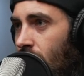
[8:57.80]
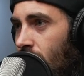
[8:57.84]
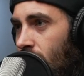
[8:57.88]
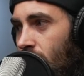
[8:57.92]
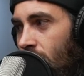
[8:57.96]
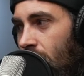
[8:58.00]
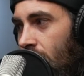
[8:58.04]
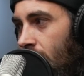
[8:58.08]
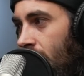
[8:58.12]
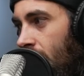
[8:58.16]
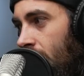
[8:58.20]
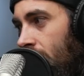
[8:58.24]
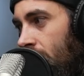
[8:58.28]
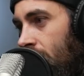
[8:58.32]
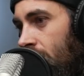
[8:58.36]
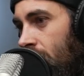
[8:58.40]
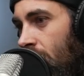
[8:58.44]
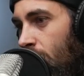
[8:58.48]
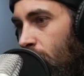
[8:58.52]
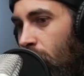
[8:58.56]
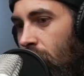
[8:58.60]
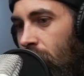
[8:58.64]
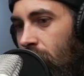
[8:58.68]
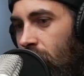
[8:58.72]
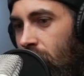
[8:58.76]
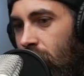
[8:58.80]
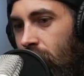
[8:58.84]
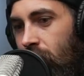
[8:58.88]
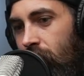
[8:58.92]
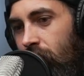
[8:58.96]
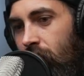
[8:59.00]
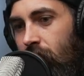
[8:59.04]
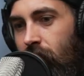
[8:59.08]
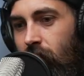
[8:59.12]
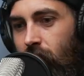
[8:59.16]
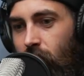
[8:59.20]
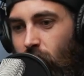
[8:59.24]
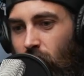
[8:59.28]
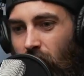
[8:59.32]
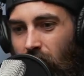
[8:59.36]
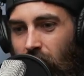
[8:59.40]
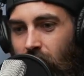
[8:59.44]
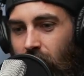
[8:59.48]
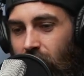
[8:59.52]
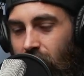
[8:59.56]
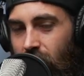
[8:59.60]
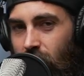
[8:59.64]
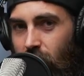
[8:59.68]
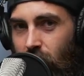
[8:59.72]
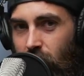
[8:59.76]
don't really, I'm not really
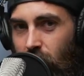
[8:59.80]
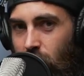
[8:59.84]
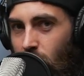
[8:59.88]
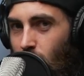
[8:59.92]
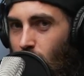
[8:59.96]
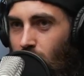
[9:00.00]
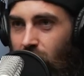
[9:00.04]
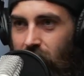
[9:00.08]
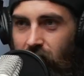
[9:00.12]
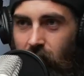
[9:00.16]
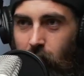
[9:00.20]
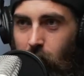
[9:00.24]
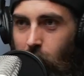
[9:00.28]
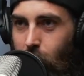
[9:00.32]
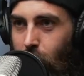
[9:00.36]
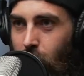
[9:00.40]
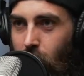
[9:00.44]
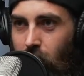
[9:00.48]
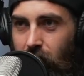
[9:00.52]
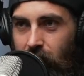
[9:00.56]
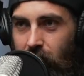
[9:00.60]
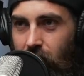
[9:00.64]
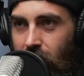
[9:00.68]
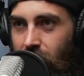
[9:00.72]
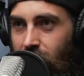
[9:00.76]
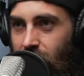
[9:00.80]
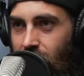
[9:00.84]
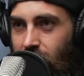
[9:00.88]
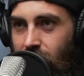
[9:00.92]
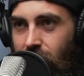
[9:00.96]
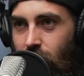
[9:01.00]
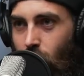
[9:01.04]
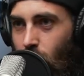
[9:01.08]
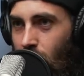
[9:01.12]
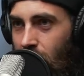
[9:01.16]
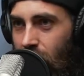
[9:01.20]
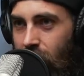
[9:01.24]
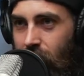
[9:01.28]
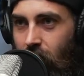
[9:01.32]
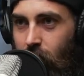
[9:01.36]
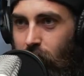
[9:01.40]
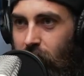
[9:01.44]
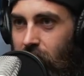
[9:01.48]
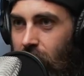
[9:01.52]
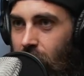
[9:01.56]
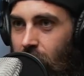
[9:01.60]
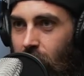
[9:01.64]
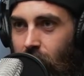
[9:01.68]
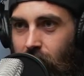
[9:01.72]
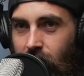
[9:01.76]
into social. You won't see me posting 40
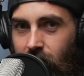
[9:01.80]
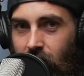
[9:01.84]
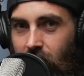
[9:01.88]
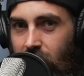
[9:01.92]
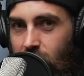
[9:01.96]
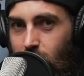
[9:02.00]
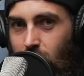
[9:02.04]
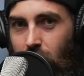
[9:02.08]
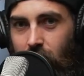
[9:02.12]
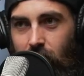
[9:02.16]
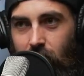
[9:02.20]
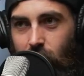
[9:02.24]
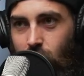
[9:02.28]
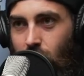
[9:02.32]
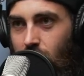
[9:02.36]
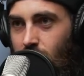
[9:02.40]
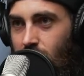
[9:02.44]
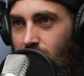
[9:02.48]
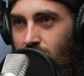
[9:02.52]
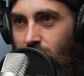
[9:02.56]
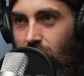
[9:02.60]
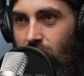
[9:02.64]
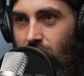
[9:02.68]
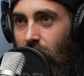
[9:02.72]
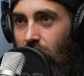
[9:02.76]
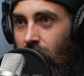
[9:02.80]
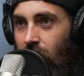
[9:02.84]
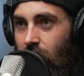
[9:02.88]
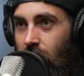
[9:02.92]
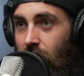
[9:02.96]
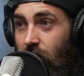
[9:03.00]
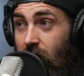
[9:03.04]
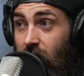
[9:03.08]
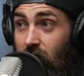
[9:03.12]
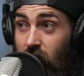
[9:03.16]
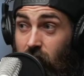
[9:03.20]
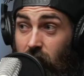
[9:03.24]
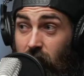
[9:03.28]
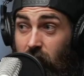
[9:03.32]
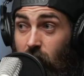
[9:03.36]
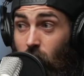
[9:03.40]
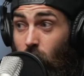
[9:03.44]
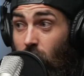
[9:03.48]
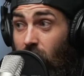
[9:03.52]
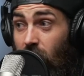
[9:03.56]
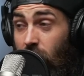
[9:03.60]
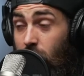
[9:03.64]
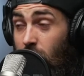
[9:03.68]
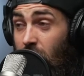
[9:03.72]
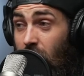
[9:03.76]
times a day on Facebook and Twitter and like that. It's just a
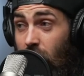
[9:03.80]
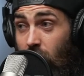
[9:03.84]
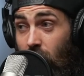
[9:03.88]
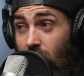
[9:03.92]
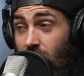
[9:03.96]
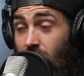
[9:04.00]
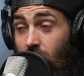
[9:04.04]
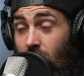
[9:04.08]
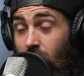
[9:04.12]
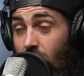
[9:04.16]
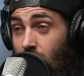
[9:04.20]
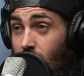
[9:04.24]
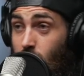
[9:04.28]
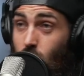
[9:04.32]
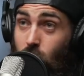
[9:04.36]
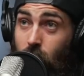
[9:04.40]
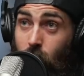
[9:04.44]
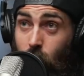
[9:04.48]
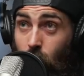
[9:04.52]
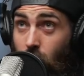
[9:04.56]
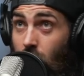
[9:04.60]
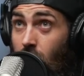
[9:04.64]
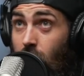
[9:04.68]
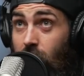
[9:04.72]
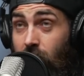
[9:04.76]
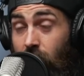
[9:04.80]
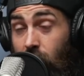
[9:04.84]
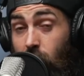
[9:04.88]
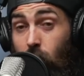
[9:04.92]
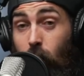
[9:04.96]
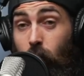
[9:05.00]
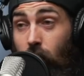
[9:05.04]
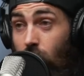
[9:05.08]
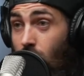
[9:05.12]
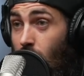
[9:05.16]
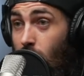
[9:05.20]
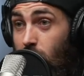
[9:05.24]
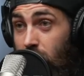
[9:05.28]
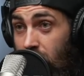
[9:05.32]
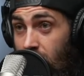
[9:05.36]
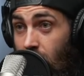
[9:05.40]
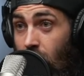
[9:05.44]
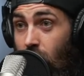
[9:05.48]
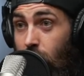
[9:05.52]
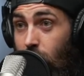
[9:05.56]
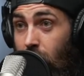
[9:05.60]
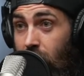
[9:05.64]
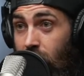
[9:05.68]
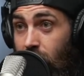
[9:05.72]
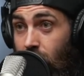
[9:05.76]
way from, a video will go up
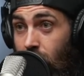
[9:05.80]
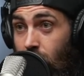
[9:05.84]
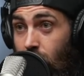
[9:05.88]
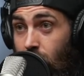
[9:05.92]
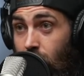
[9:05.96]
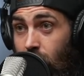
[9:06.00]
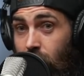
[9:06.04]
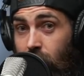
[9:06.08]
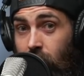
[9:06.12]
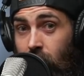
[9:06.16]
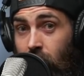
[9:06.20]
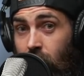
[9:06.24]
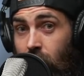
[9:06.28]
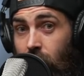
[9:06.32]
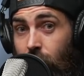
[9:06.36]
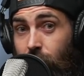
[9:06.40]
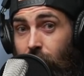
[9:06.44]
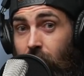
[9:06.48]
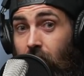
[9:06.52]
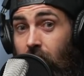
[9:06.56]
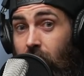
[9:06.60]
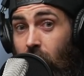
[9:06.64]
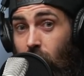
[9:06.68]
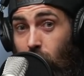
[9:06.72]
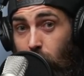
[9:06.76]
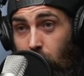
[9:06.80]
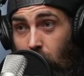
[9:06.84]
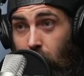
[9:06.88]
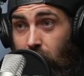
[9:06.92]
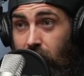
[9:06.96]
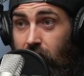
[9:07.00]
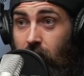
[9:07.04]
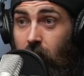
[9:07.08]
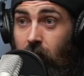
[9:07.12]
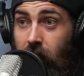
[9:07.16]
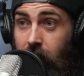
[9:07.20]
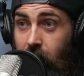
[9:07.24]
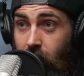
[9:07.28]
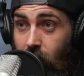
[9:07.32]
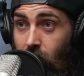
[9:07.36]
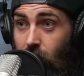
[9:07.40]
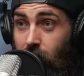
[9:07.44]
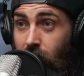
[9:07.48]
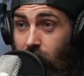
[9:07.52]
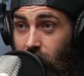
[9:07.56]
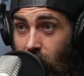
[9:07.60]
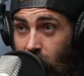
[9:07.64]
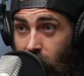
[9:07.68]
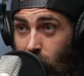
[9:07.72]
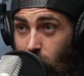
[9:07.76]
tonight on my channel and I'll post a link
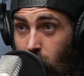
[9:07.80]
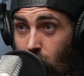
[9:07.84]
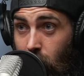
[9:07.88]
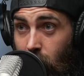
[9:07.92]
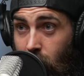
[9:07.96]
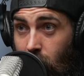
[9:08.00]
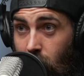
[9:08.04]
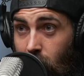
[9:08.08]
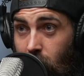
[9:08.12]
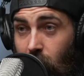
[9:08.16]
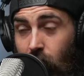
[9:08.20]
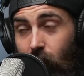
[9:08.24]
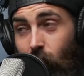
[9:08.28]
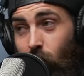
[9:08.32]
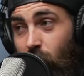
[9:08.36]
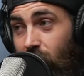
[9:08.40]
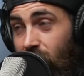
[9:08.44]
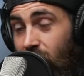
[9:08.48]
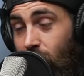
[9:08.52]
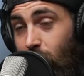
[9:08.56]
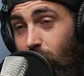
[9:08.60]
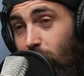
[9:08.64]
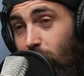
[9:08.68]
on Facebook with